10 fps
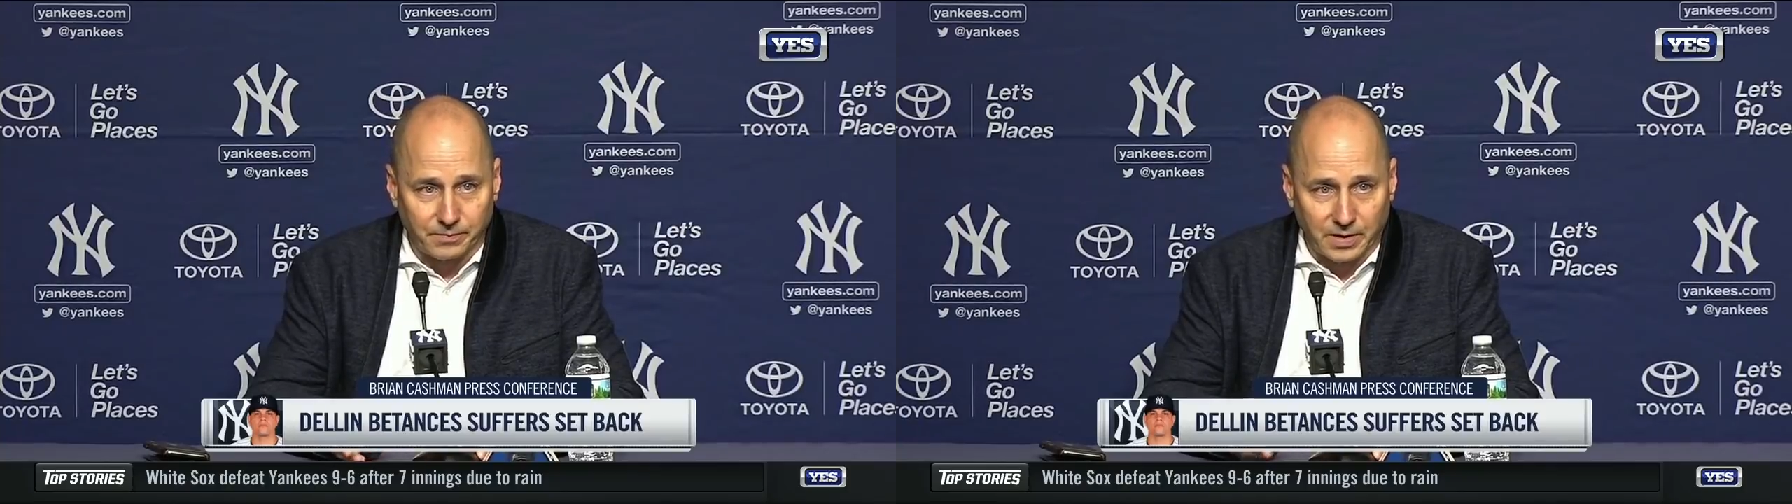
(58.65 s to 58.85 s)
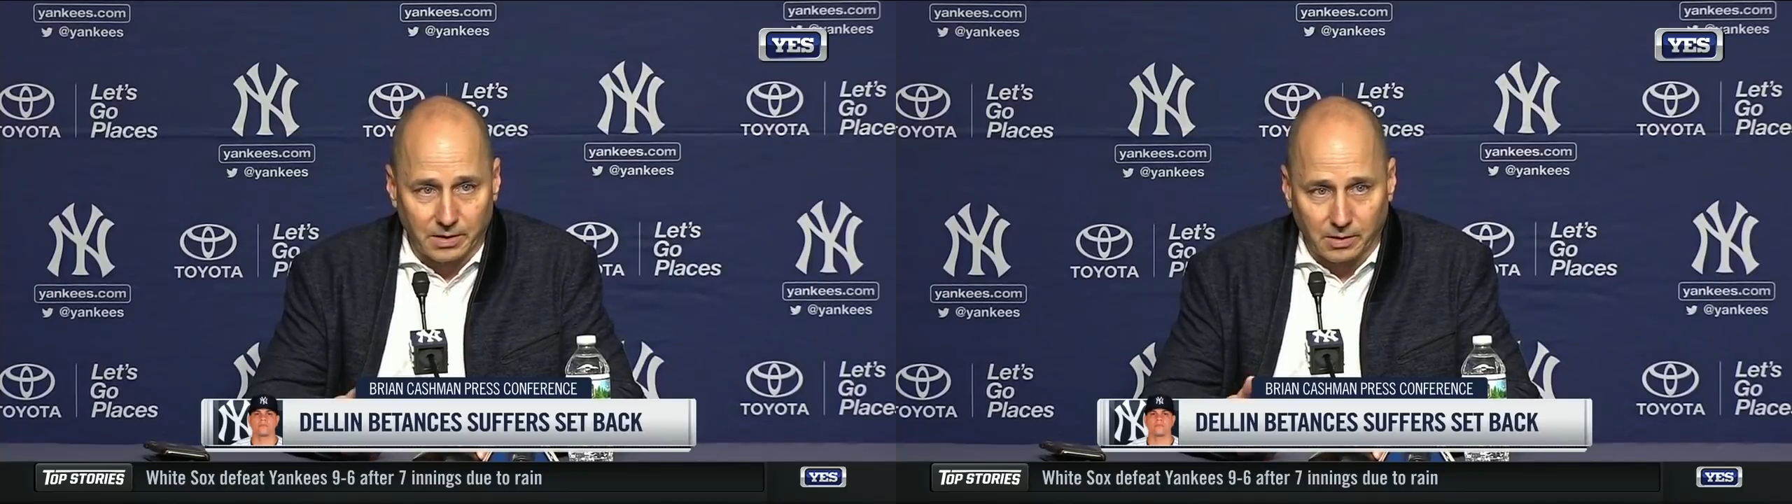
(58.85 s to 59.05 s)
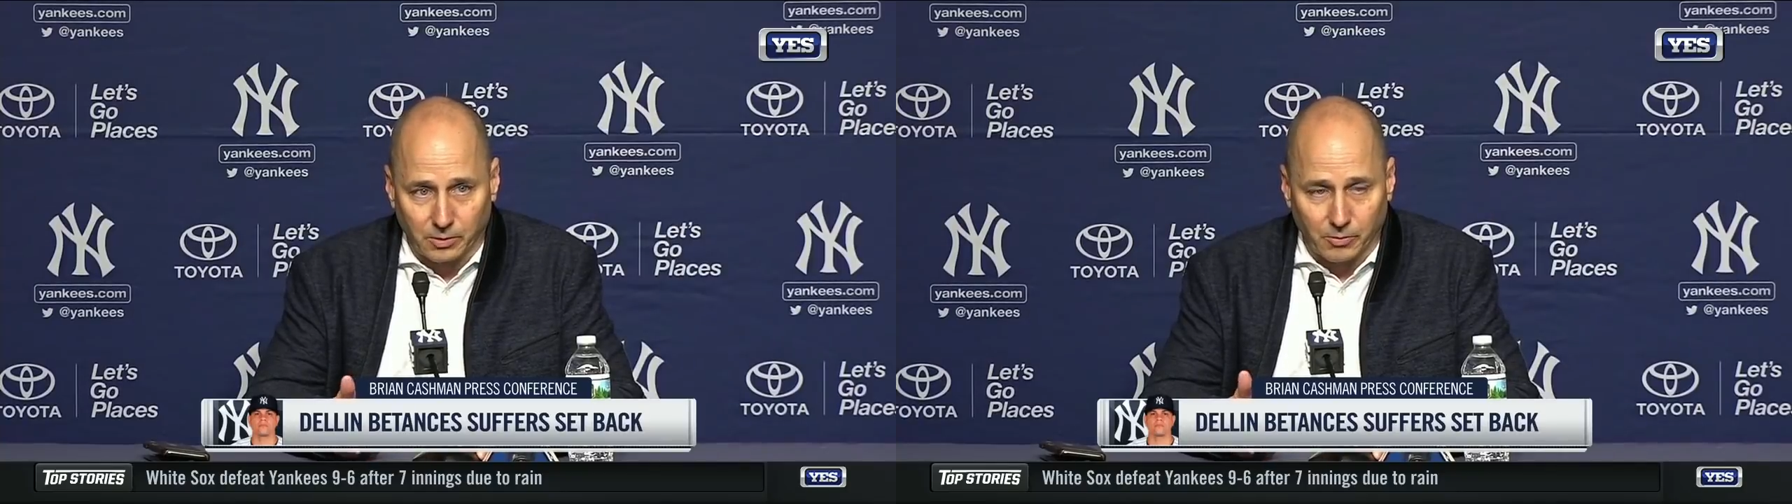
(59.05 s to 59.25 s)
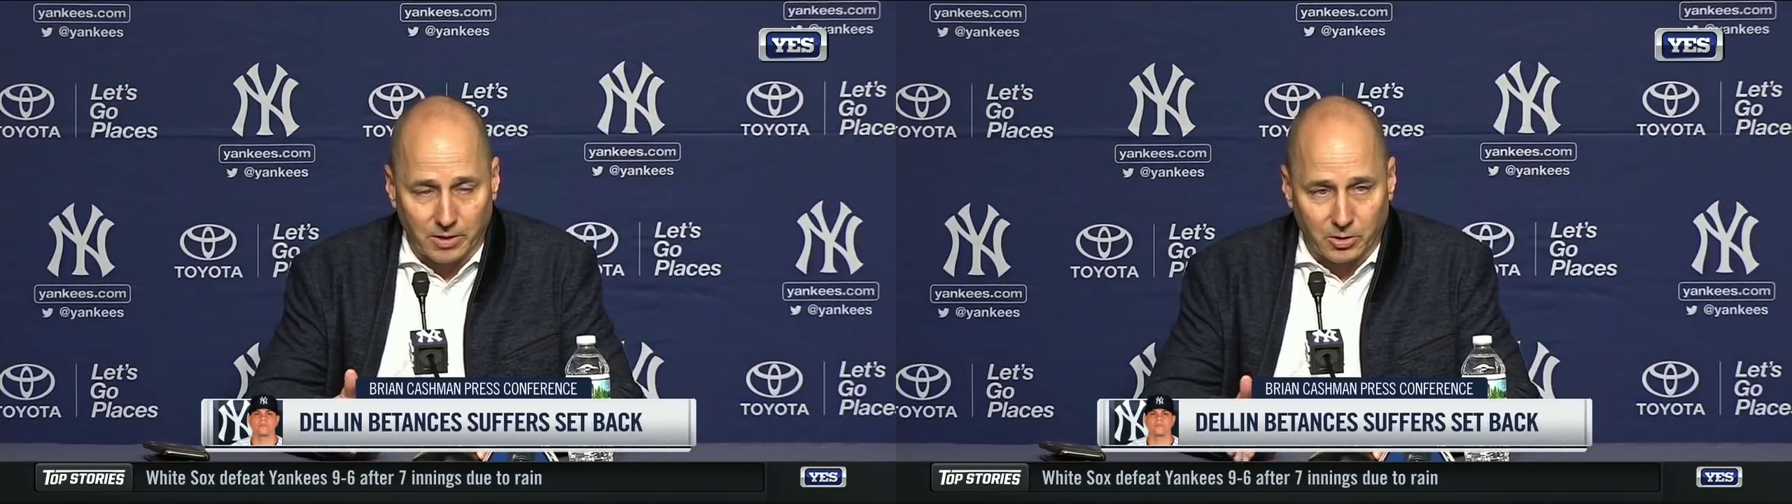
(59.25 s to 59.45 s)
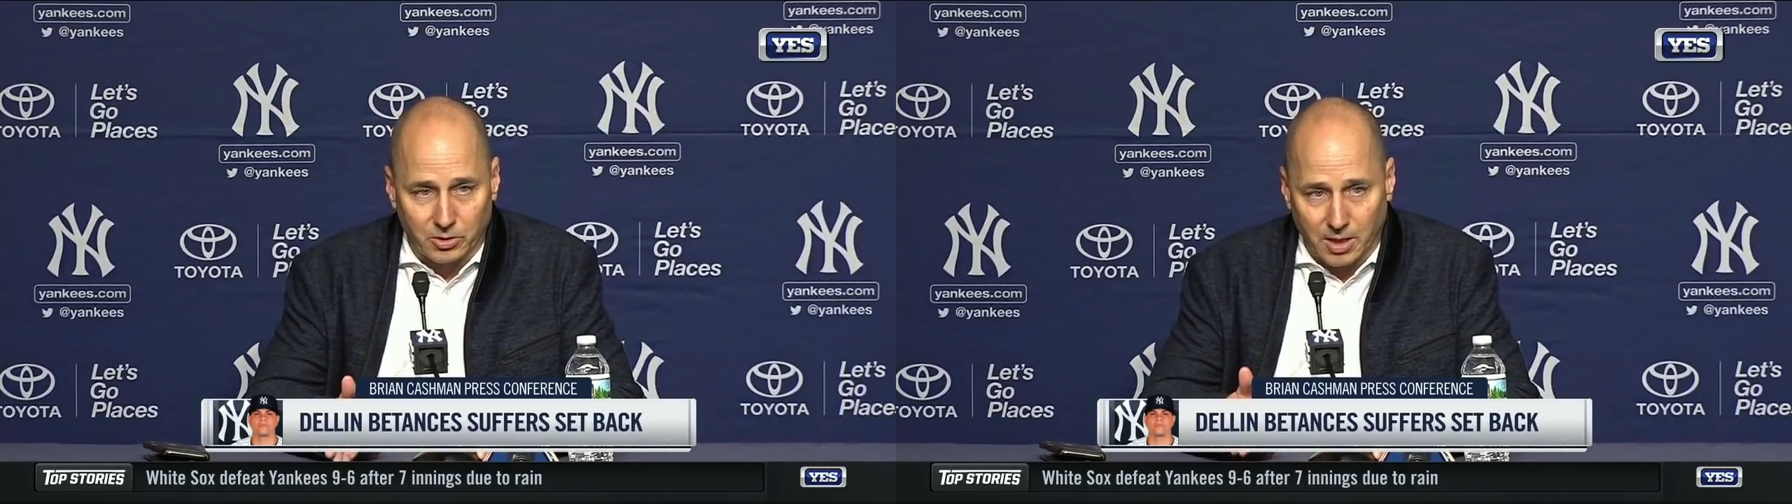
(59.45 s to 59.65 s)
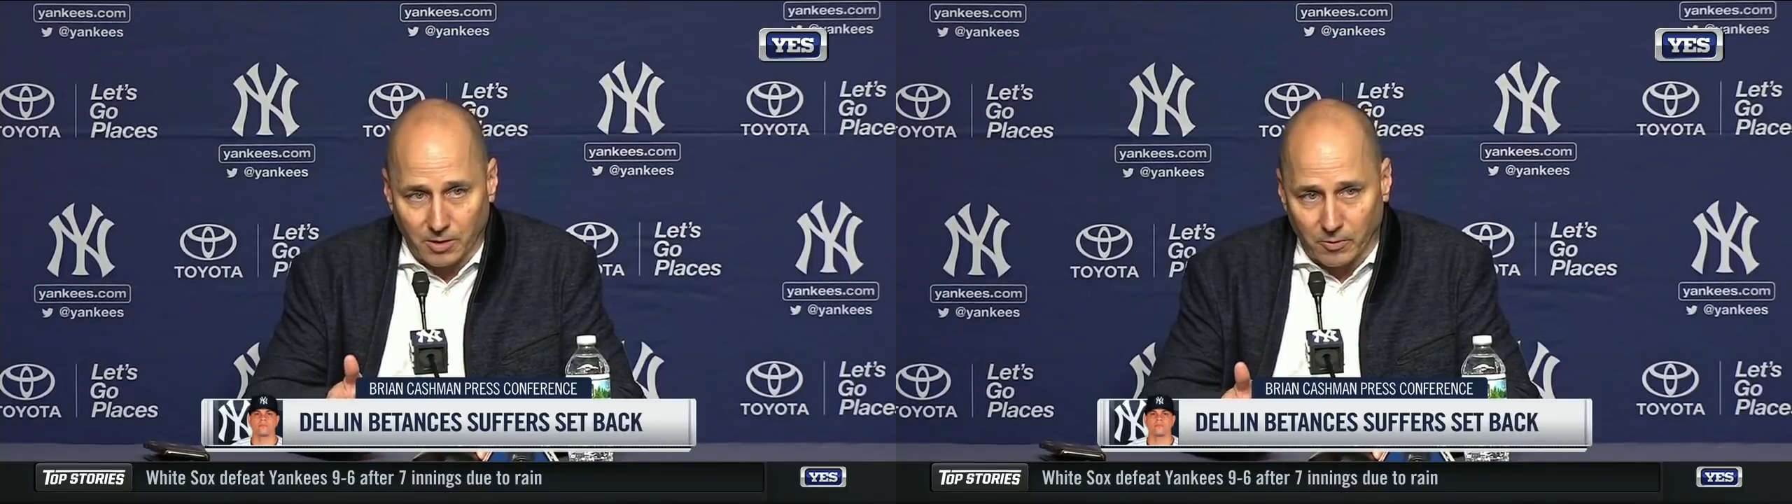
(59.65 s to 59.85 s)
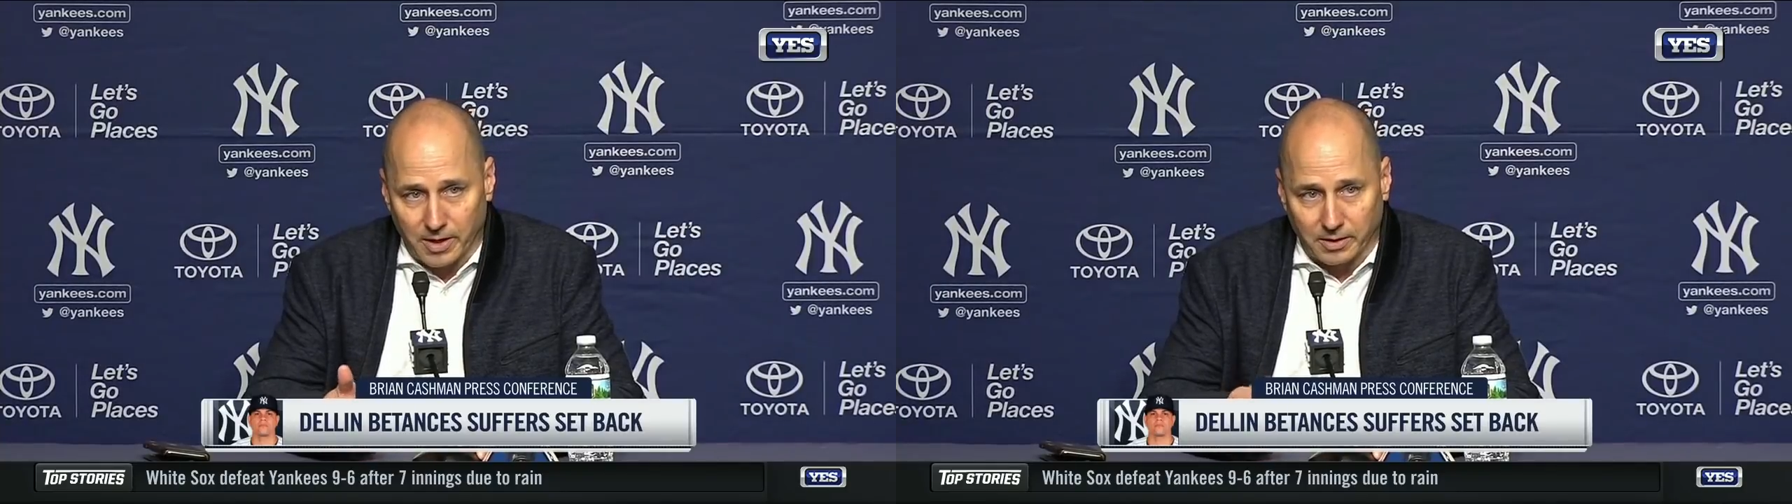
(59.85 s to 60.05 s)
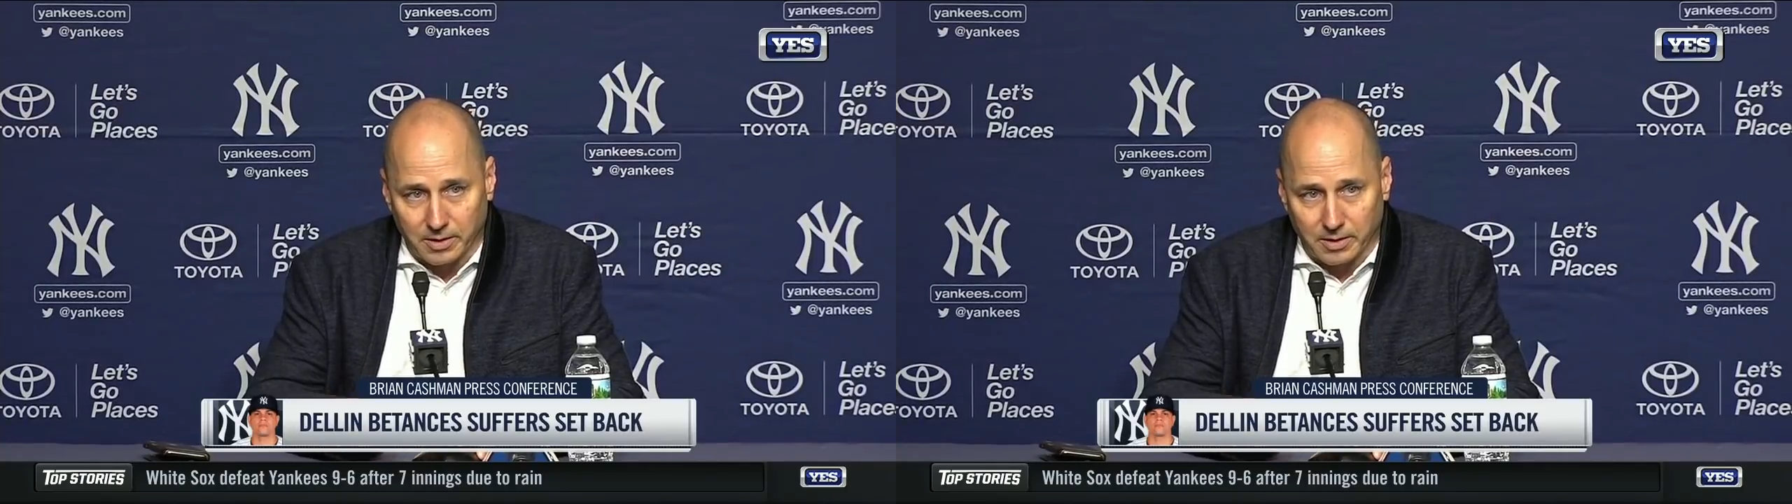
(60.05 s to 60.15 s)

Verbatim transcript: that'll direct the shot right into